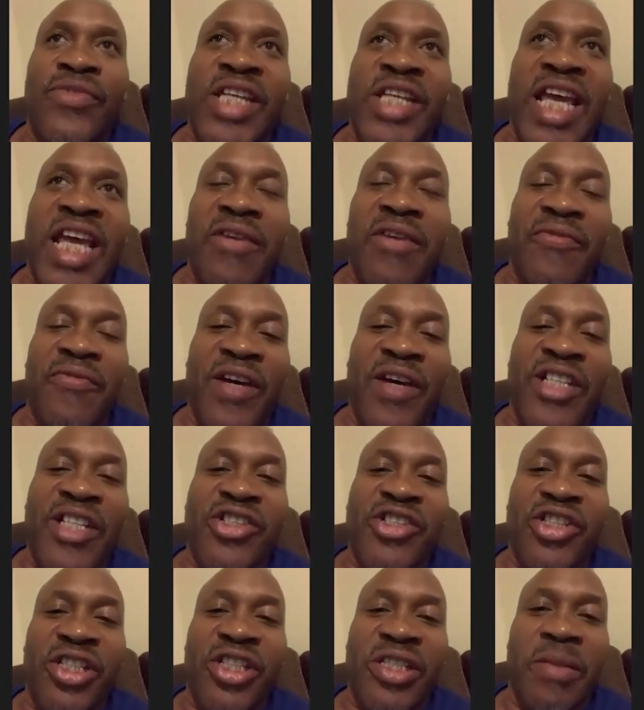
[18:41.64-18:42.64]
taking
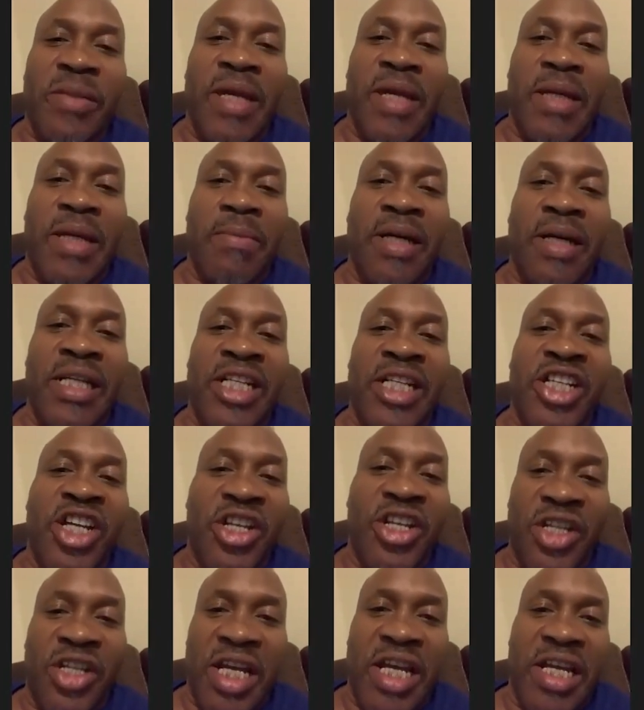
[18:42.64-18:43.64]
fights just to make money
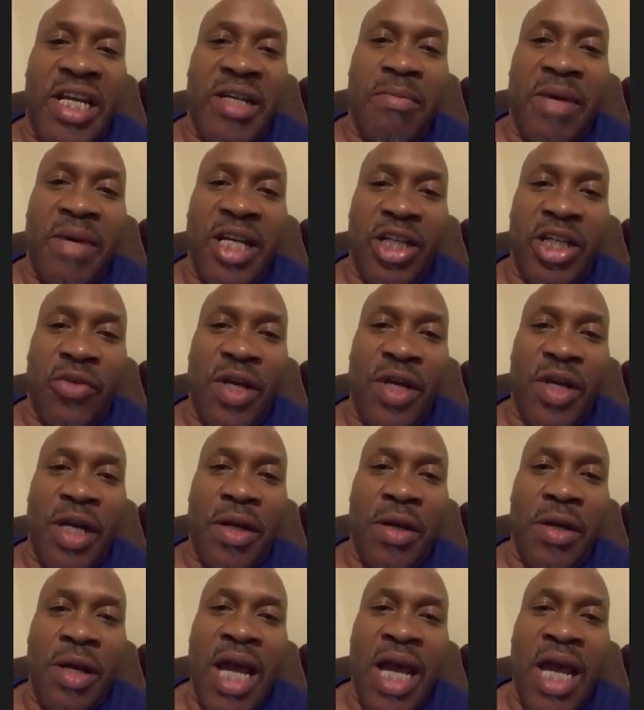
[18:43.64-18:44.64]
near the end of my
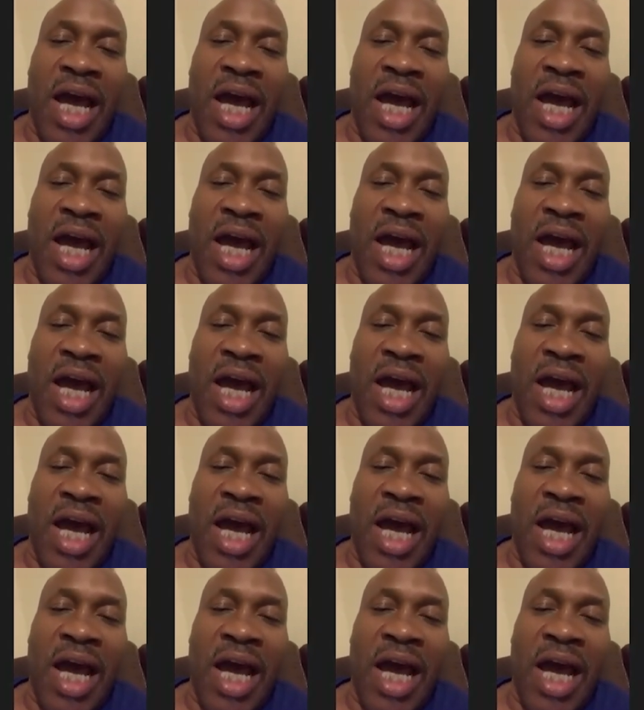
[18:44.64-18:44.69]
career.